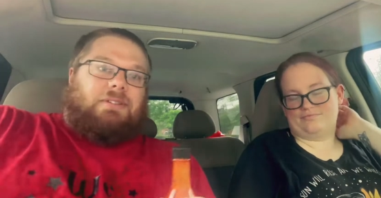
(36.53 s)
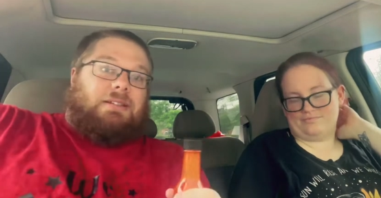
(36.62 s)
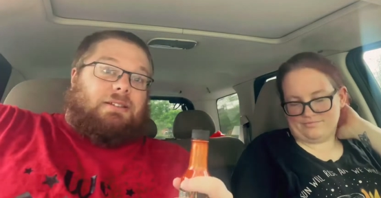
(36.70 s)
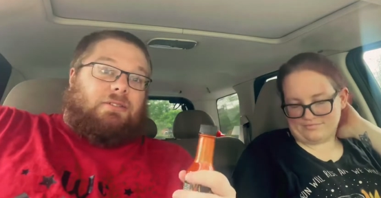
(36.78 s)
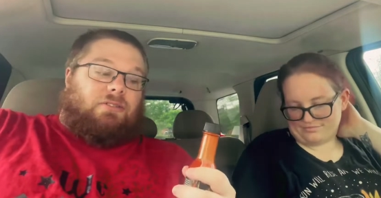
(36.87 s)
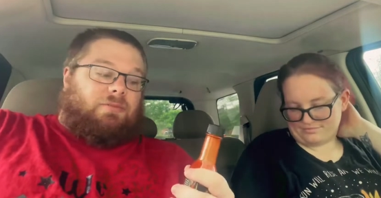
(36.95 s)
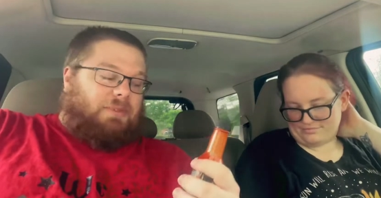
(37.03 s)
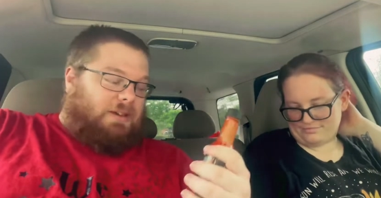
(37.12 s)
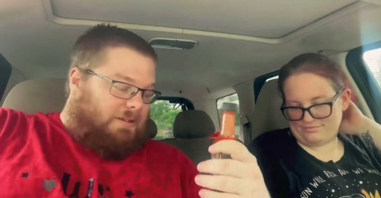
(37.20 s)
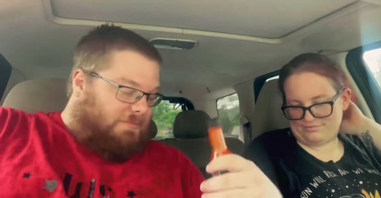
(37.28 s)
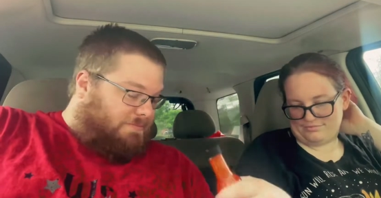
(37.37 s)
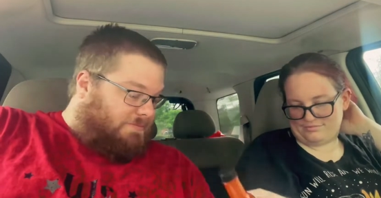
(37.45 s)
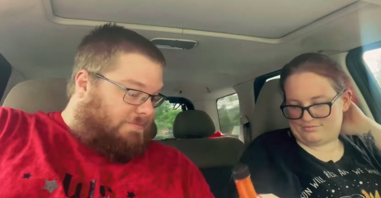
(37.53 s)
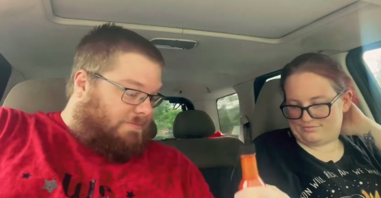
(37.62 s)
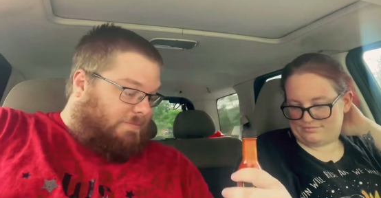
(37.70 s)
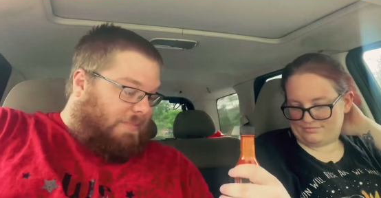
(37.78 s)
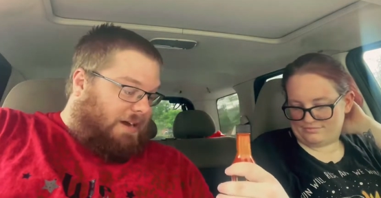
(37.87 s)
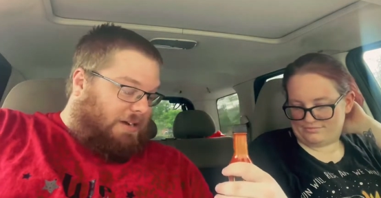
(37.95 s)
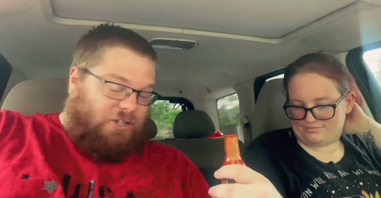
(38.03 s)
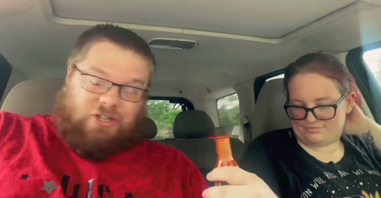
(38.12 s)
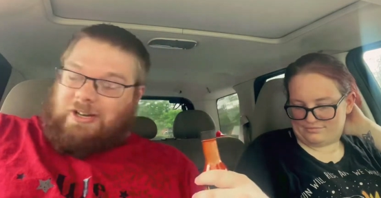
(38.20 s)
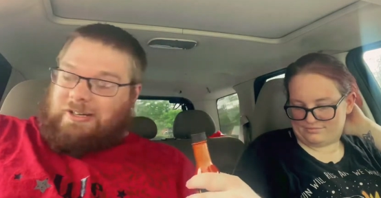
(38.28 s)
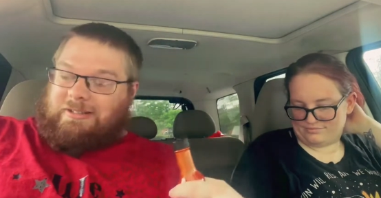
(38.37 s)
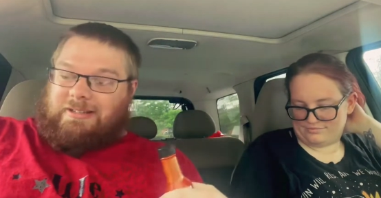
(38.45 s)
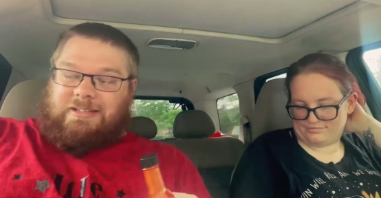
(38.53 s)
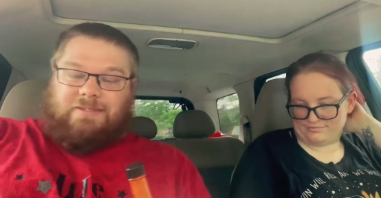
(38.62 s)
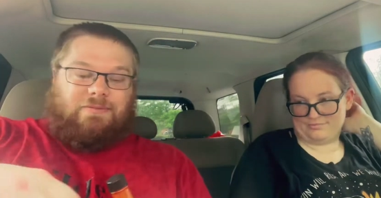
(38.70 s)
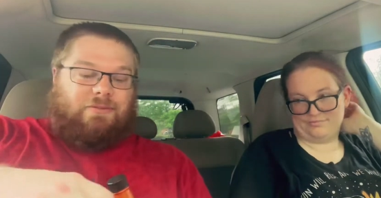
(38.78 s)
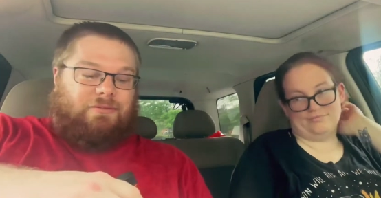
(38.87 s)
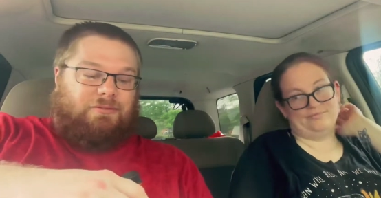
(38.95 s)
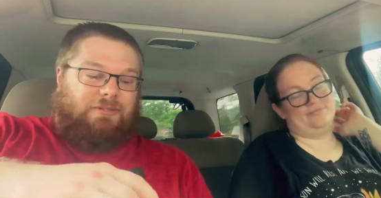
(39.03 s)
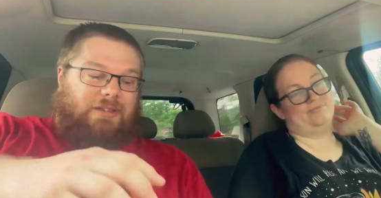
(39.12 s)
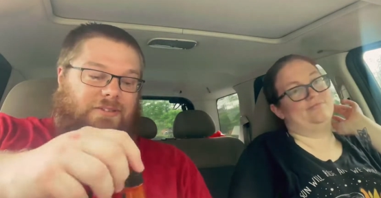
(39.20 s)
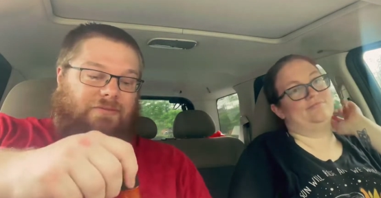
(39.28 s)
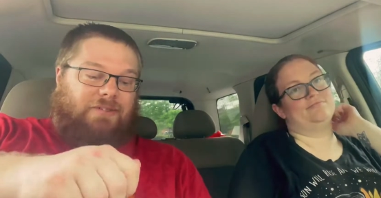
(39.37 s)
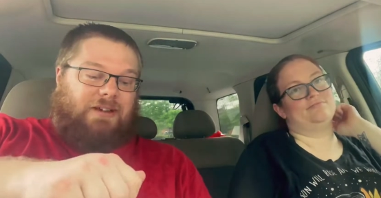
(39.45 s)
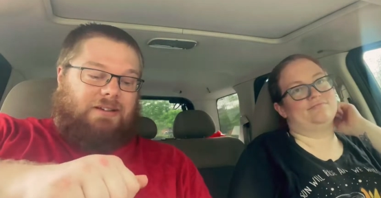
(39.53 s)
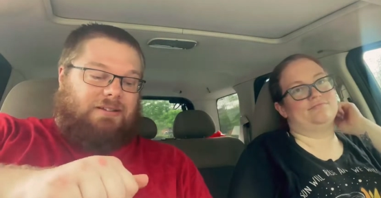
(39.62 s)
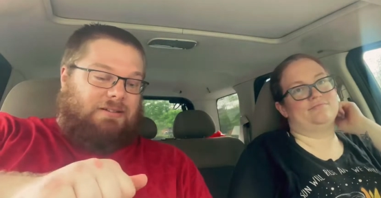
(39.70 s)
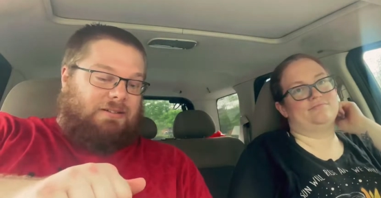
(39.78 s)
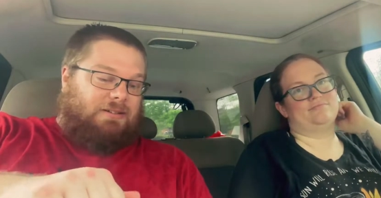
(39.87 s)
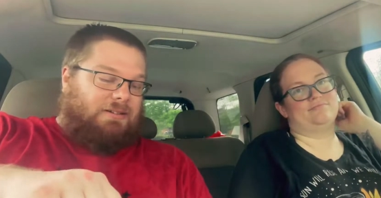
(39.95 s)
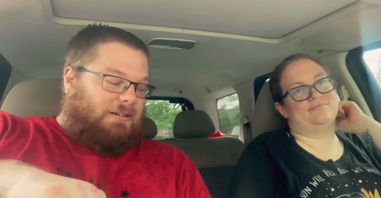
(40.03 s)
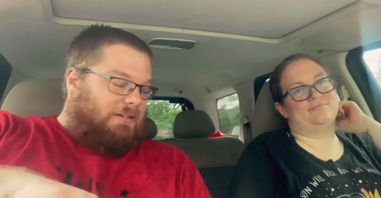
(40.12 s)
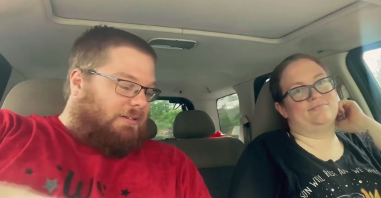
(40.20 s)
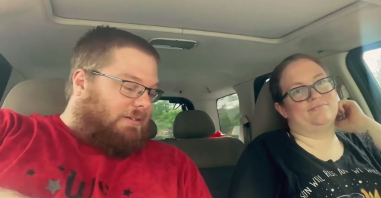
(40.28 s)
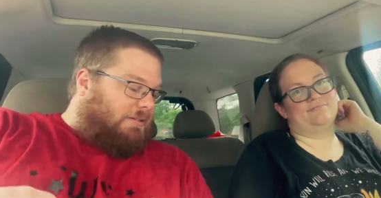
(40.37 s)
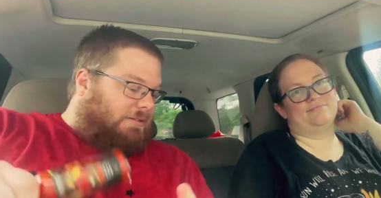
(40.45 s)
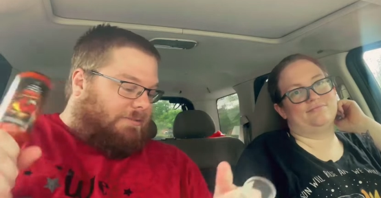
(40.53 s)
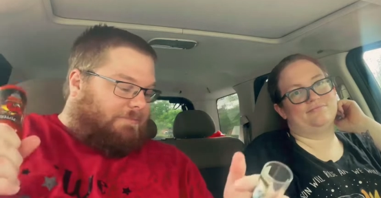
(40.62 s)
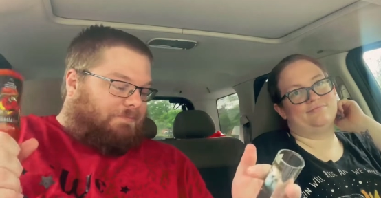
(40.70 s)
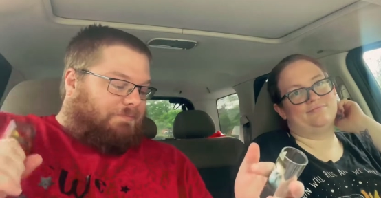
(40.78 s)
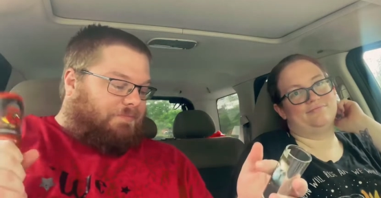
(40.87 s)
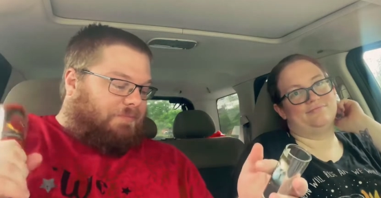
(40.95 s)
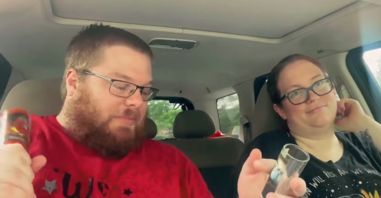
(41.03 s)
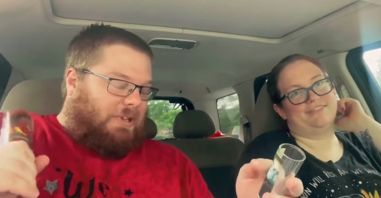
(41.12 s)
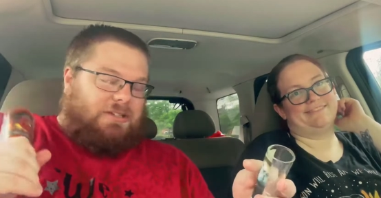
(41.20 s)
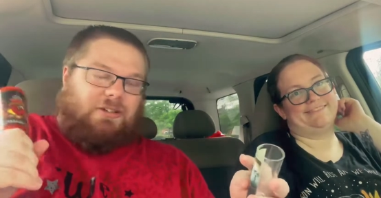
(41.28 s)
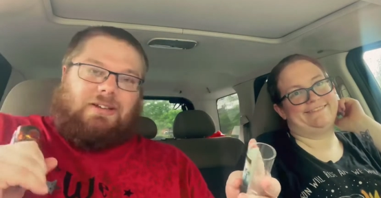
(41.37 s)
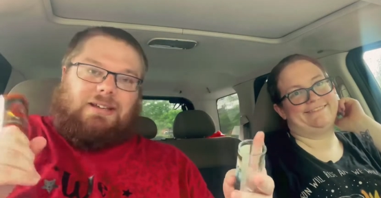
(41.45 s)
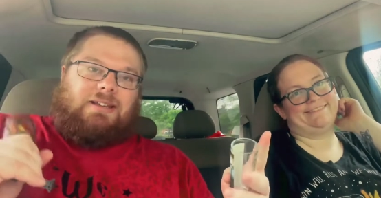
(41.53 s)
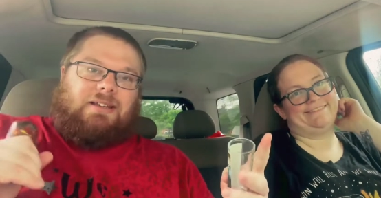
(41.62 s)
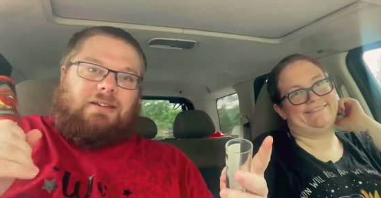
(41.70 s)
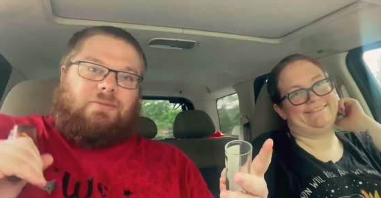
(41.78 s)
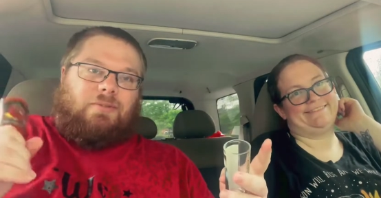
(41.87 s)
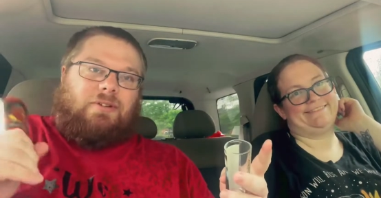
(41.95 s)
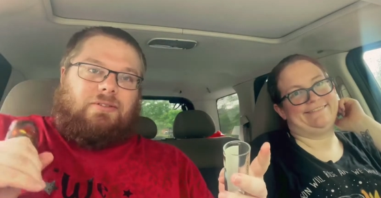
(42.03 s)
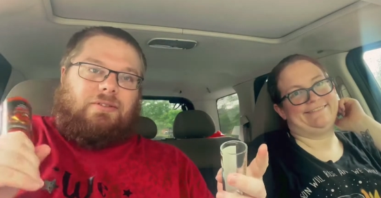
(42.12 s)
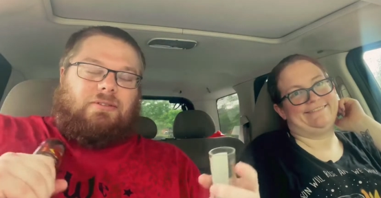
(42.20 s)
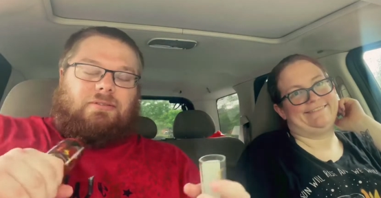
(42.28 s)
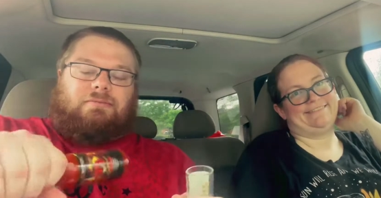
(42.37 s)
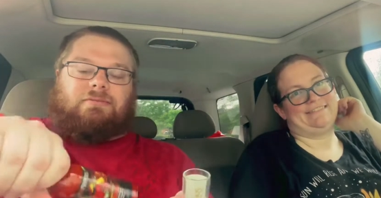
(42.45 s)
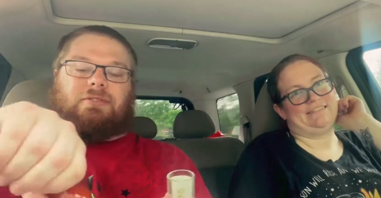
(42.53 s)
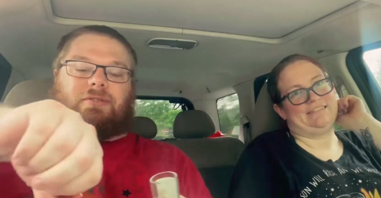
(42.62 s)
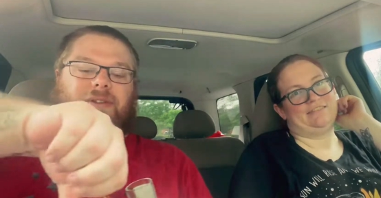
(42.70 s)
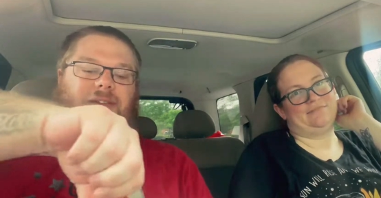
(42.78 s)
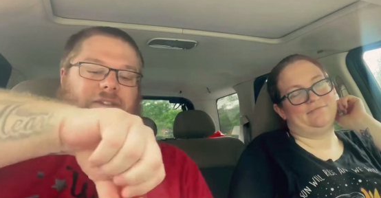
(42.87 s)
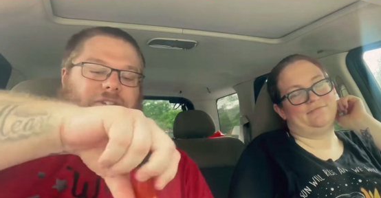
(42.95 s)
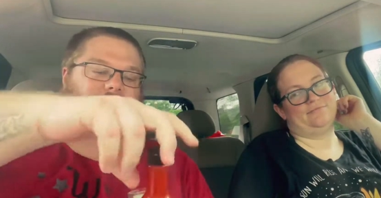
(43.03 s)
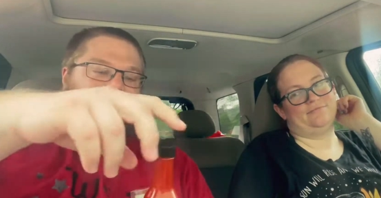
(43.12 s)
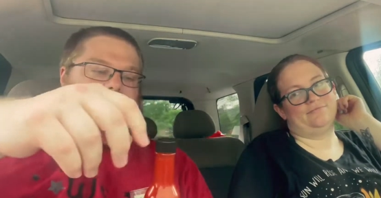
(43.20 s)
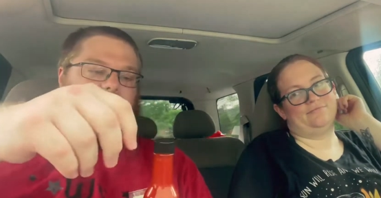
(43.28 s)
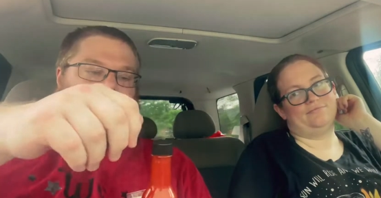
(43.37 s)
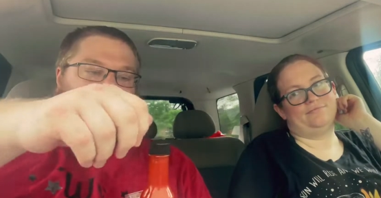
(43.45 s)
Speaker 1: is gonna be my shot glass for League of Fire until I can get one of the UK Chili Queen